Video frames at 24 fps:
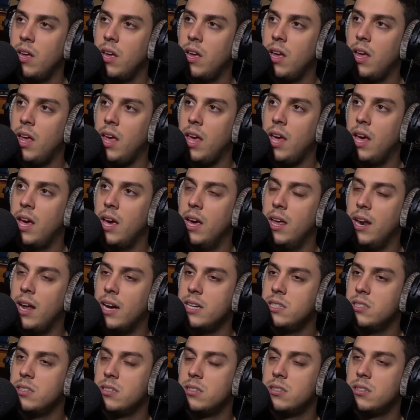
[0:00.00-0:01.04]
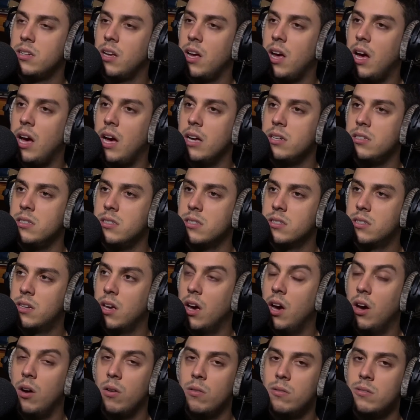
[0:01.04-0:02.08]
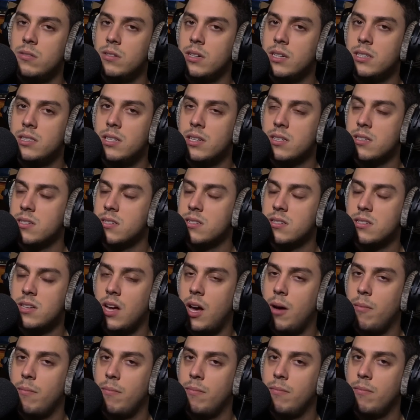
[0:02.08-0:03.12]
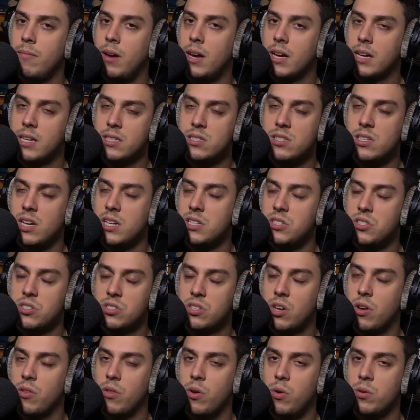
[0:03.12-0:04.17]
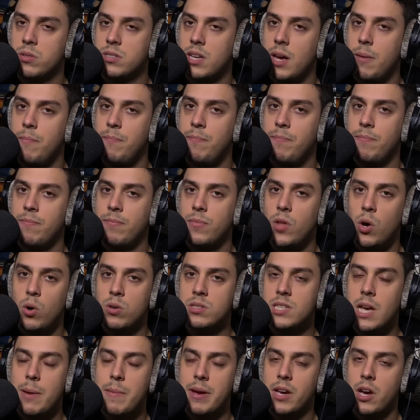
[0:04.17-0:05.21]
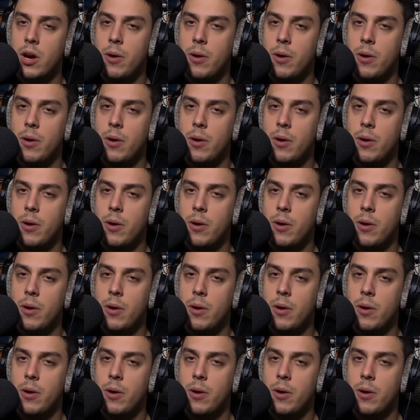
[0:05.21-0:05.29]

And I just, I just go. It doesn't stop. I could, just, I just go the whole time. The whole time I go.